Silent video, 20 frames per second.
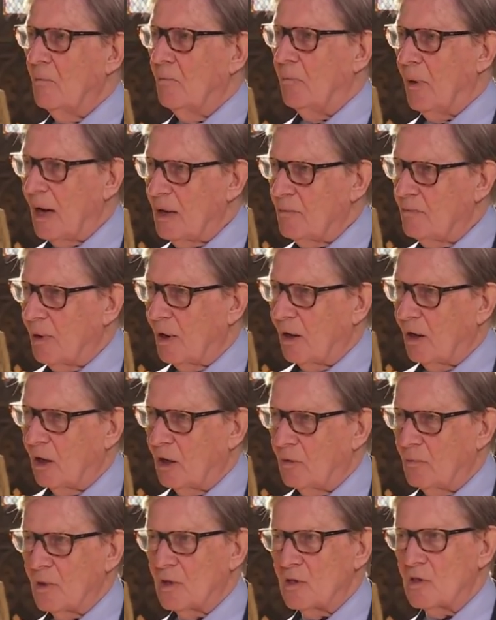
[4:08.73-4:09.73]
by
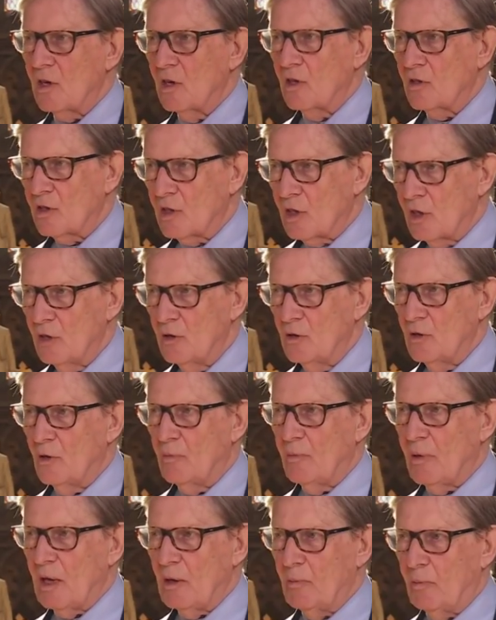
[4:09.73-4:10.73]
Parliament to the
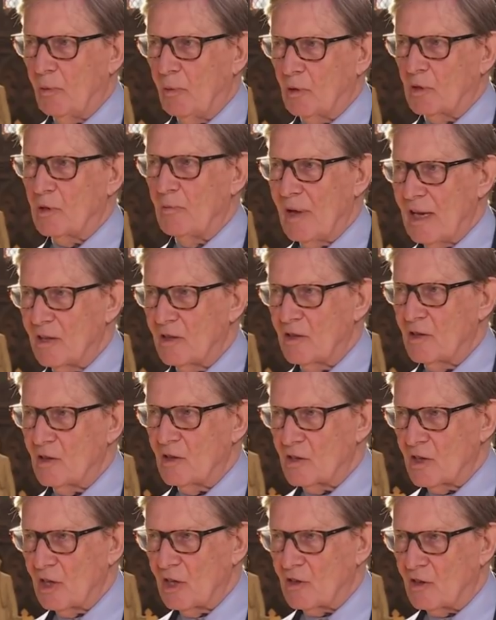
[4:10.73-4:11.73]
people to make the
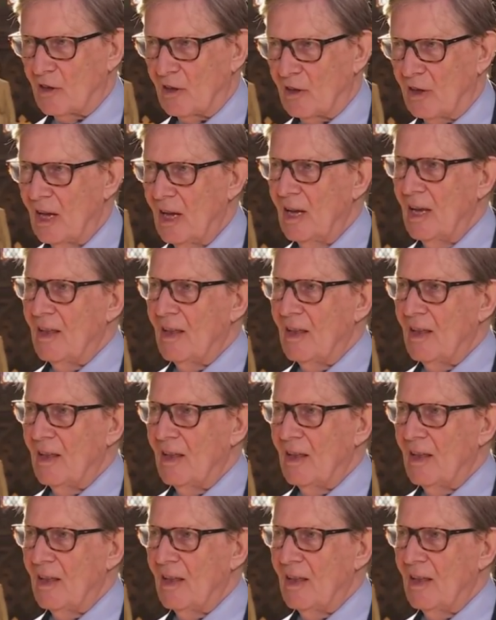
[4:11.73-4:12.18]
decision.